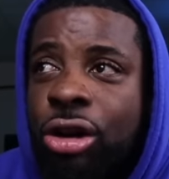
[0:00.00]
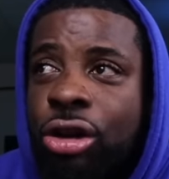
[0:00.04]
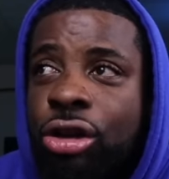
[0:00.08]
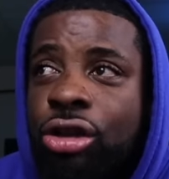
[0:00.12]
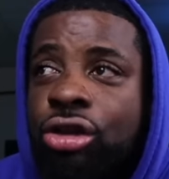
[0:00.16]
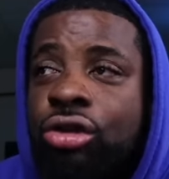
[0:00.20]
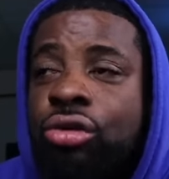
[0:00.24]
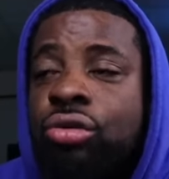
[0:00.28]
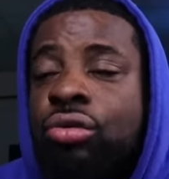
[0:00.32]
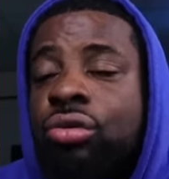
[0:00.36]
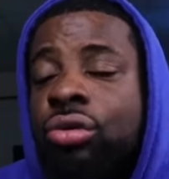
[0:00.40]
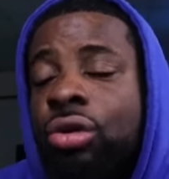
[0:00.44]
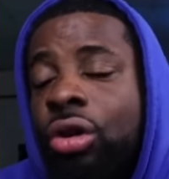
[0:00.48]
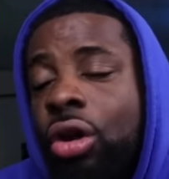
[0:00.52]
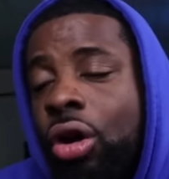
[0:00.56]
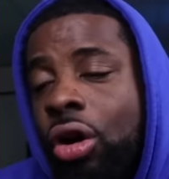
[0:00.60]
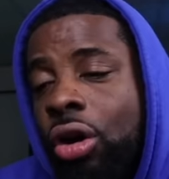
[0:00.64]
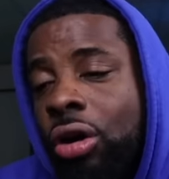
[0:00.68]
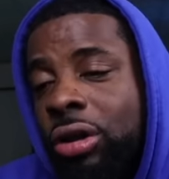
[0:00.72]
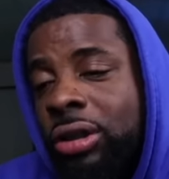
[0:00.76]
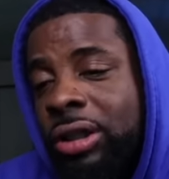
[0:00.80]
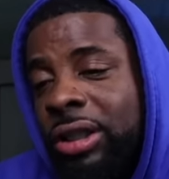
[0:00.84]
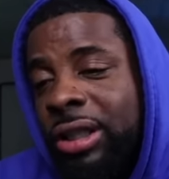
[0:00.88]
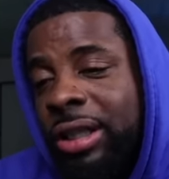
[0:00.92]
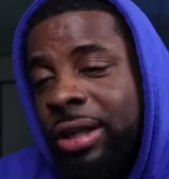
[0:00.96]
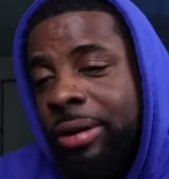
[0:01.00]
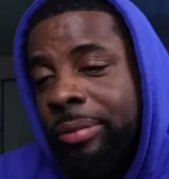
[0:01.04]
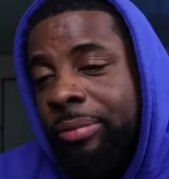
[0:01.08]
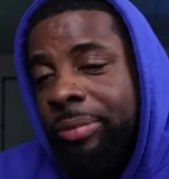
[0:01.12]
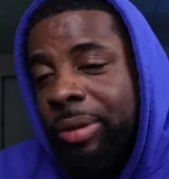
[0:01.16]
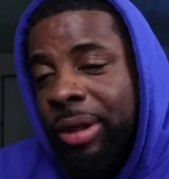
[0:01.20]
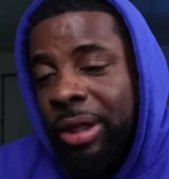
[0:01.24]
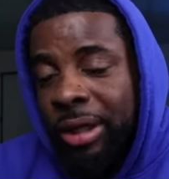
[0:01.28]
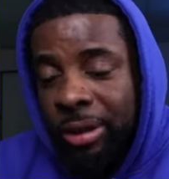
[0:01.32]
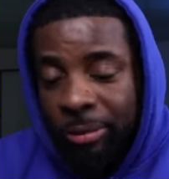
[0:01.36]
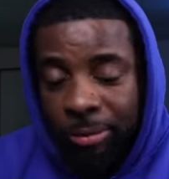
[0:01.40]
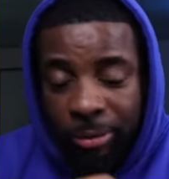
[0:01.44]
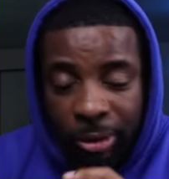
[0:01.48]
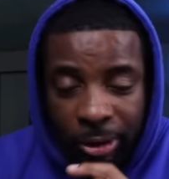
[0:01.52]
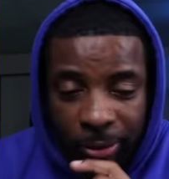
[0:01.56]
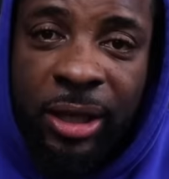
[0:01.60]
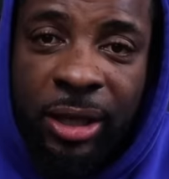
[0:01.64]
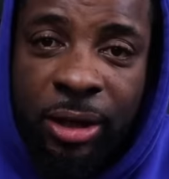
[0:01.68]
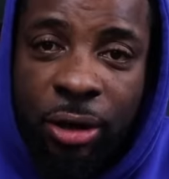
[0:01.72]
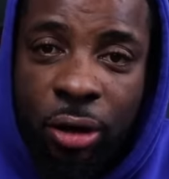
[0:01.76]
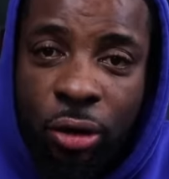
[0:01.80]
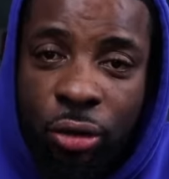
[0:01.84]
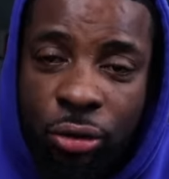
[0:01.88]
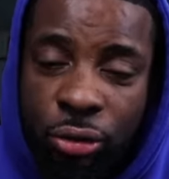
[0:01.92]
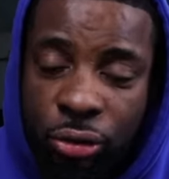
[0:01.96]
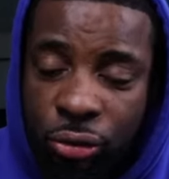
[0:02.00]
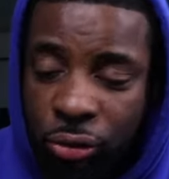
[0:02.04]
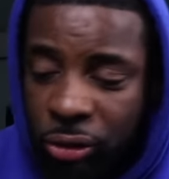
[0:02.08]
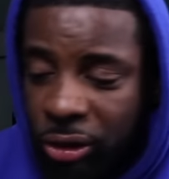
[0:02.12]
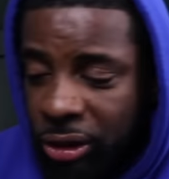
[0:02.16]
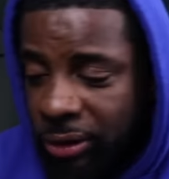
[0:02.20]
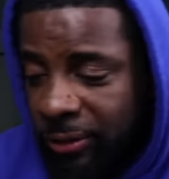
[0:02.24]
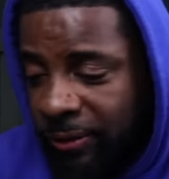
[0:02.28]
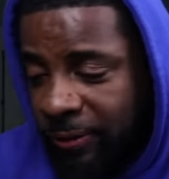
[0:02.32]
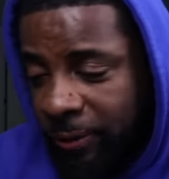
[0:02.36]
her too long to come pick him up. He goes to his